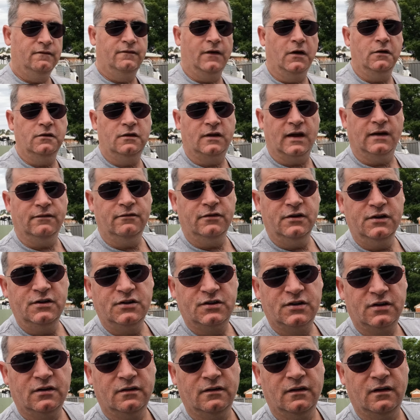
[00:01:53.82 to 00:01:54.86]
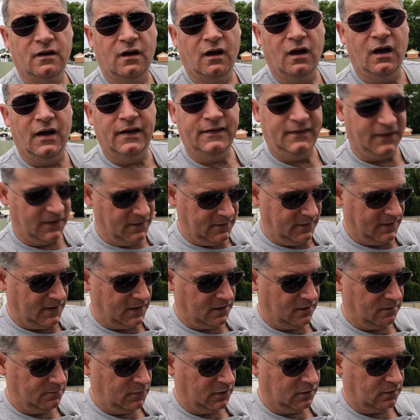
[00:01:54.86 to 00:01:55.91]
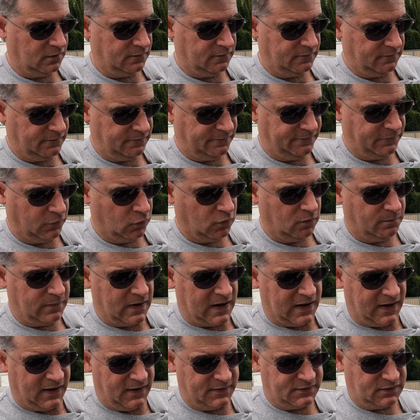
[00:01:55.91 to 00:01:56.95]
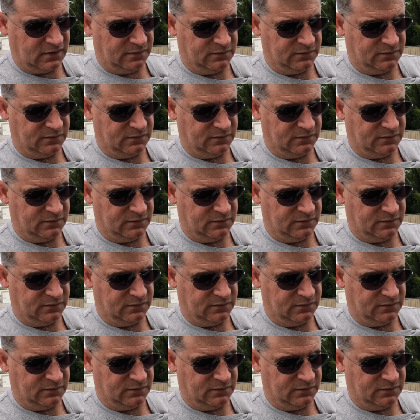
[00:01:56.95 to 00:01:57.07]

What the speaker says: Phone coverage, I don't know, but I got 4 bars,